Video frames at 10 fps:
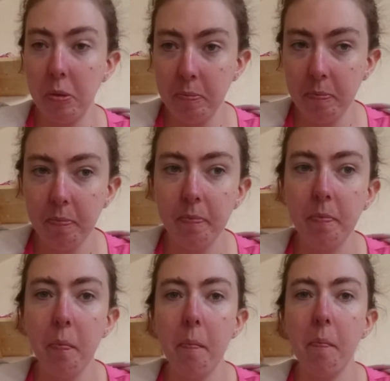As the
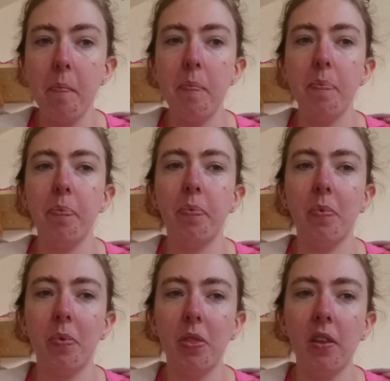saint at the time was
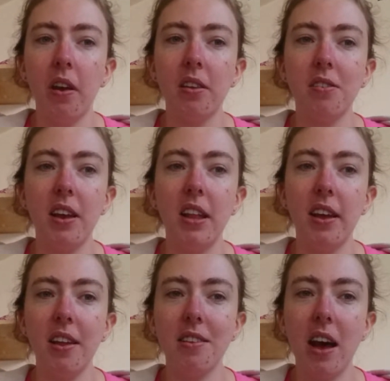near the sea, when
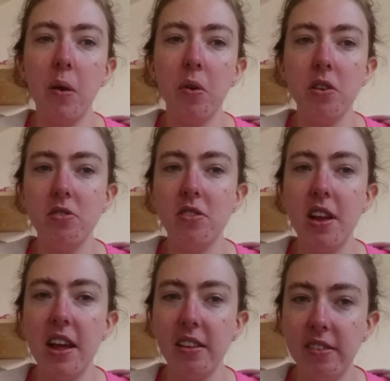he heard the voice of the
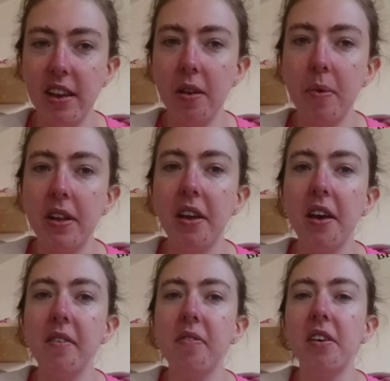
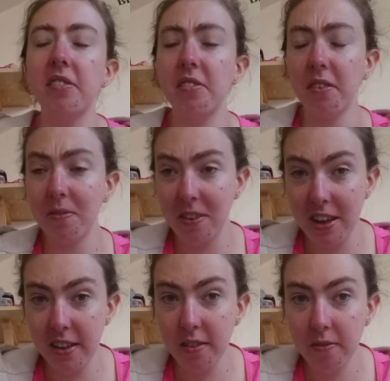deacon,
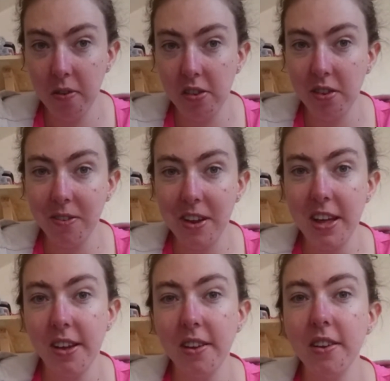he took a big stone
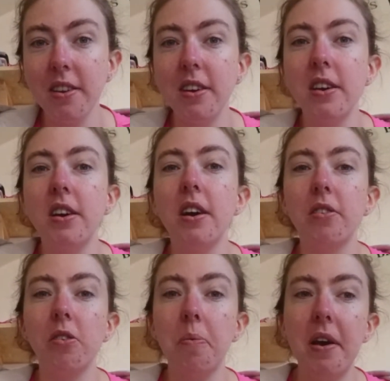and threw
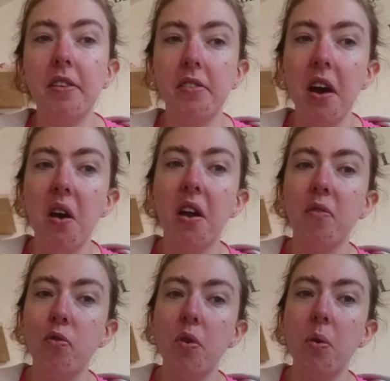to the
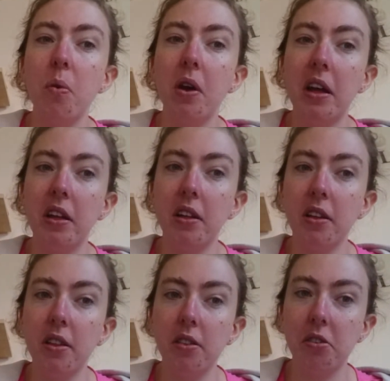giant,
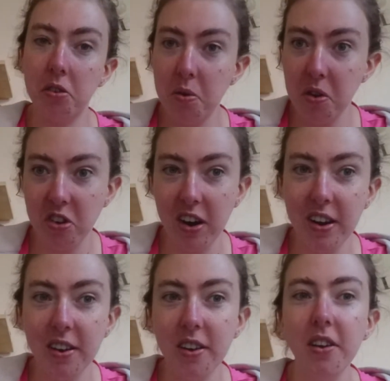and he
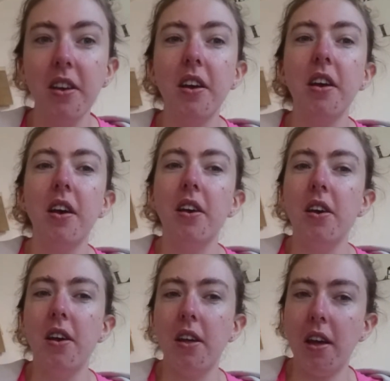had so
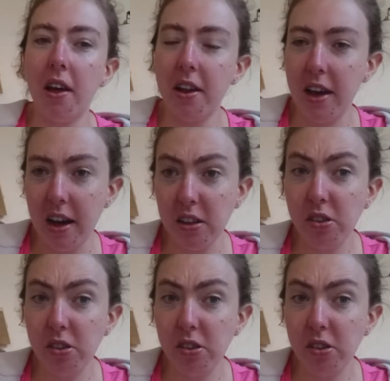much strength that